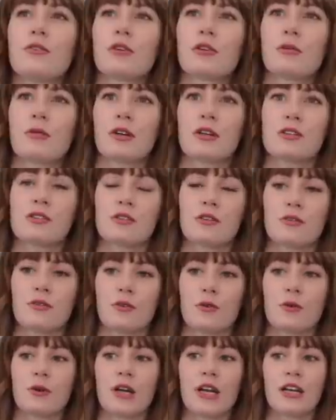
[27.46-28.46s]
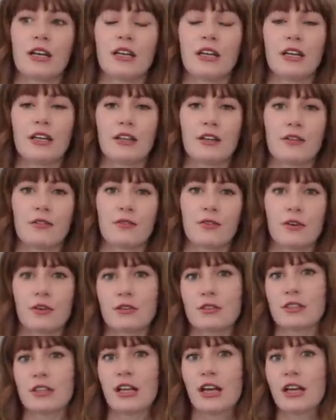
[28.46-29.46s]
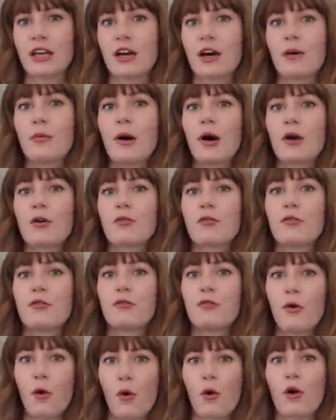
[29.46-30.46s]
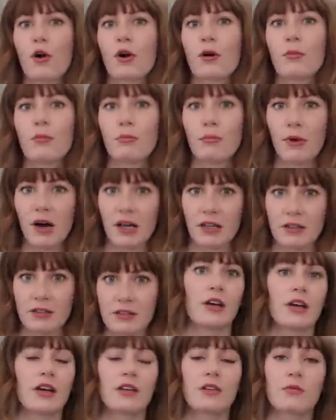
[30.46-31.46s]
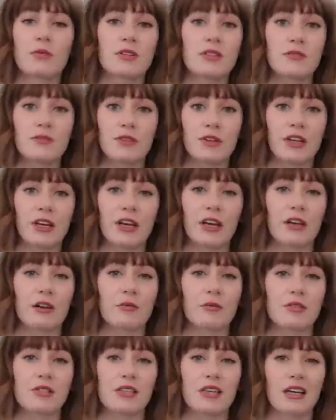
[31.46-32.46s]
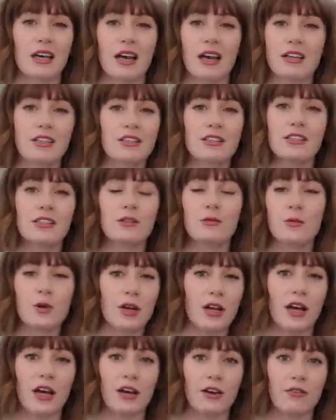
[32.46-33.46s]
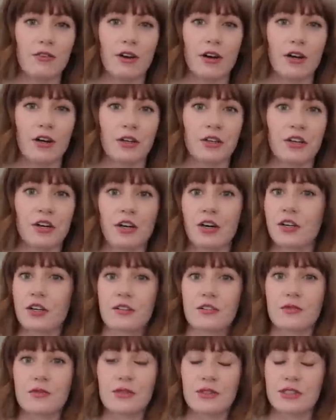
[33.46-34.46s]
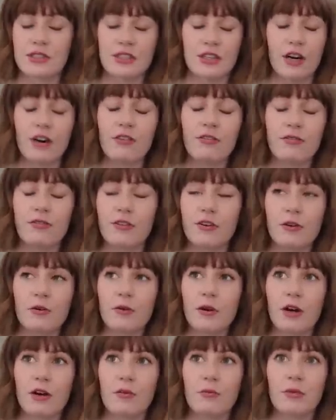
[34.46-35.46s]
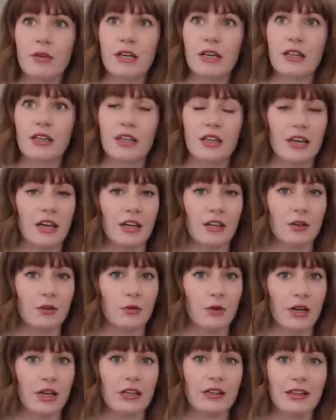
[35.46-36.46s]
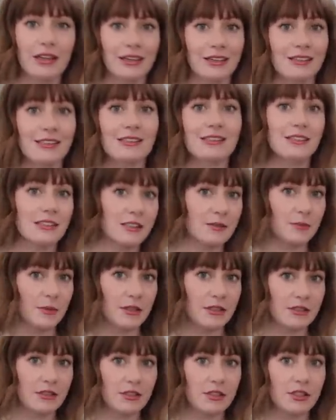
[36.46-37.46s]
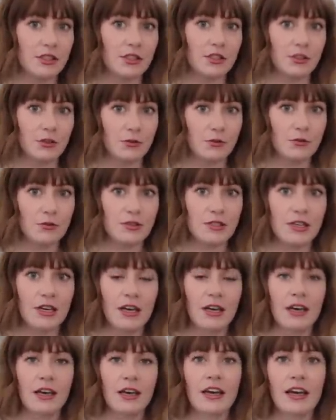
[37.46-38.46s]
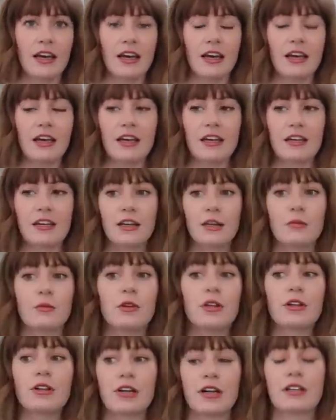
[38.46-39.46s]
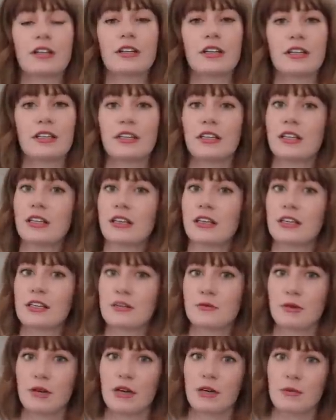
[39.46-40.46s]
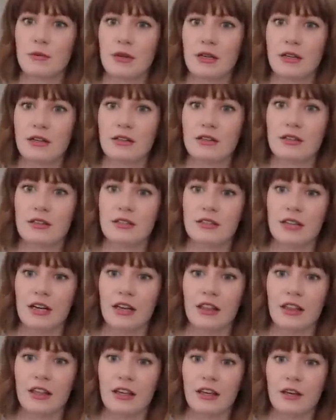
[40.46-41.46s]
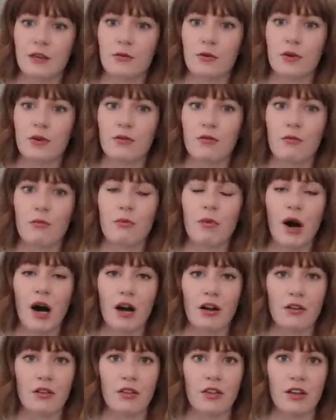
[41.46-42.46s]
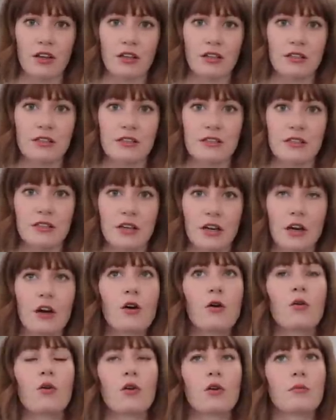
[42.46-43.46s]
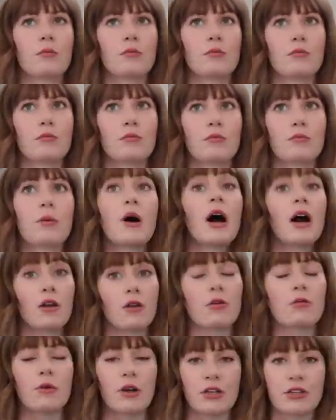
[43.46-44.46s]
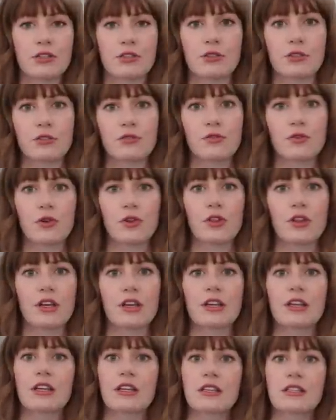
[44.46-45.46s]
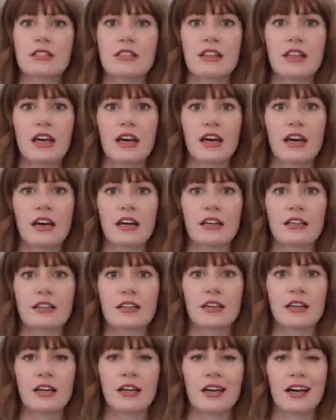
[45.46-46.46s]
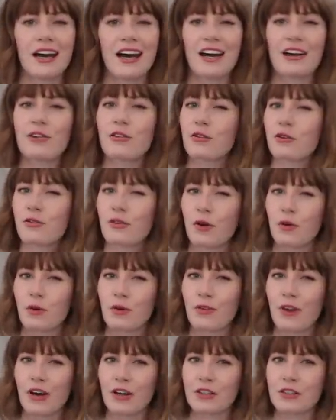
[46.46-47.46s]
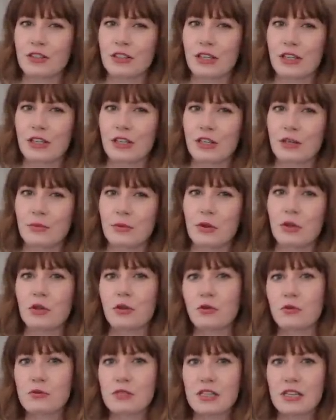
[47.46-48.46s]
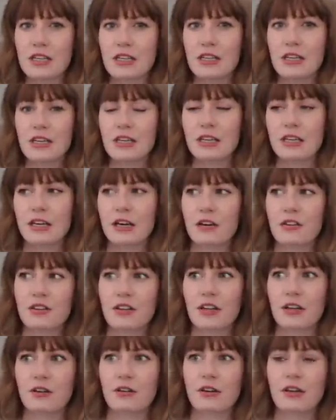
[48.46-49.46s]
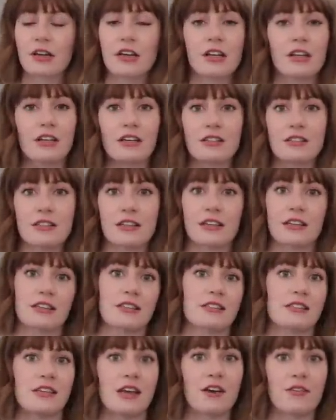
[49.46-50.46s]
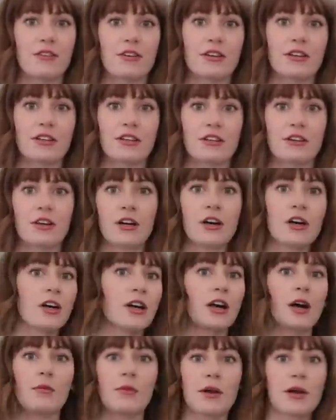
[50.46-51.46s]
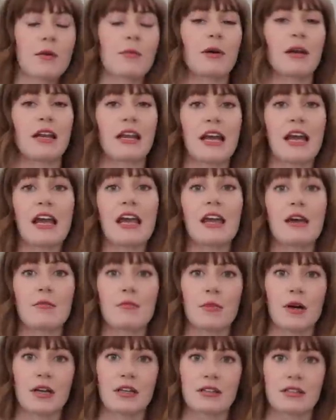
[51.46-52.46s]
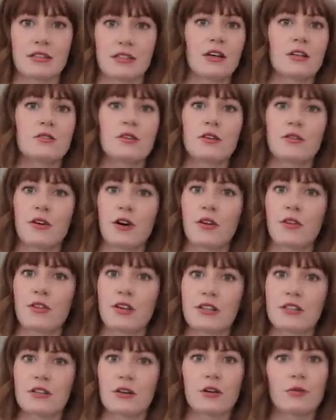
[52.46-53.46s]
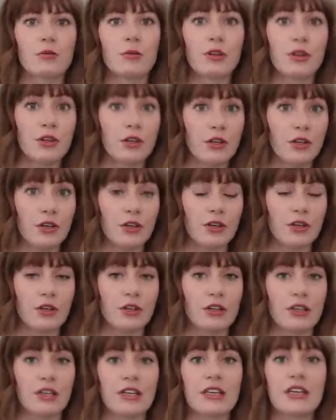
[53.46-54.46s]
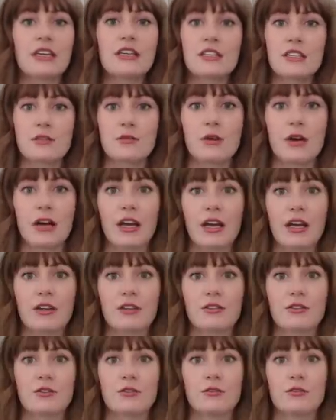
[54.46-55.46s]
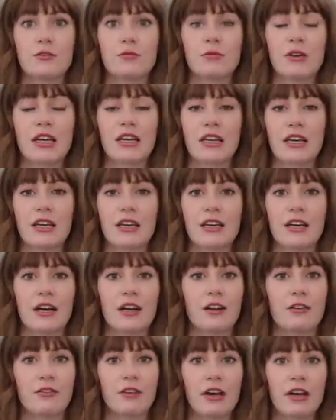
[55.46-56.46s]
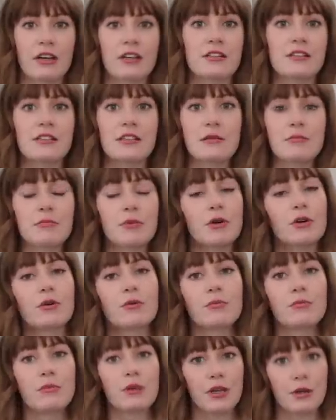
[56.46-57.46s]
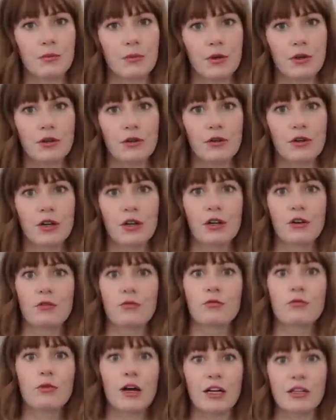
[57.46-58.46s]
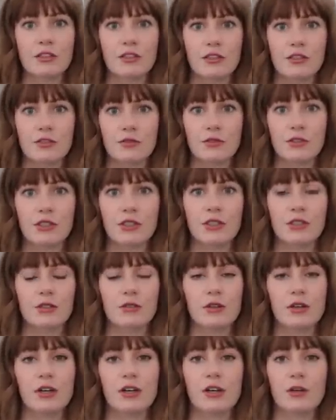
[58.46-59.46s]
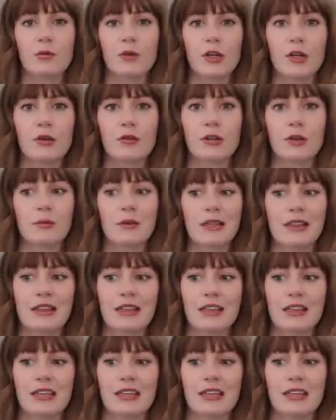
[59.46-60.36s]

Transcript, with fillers: only register for what I'd need in the first like about four months. And the reason for that was like I just didn't want to have a ton of stuff around me that I had to wait like six months to use. And I'm really glad that I did it this way because I think I would have bought things or bought or registered for things that I don't know if I would have actually ended up using now that Harriet is like seven coming up on eight months. So I found this a really easy way to make a kind of simple, minimal registry uh, when you limit the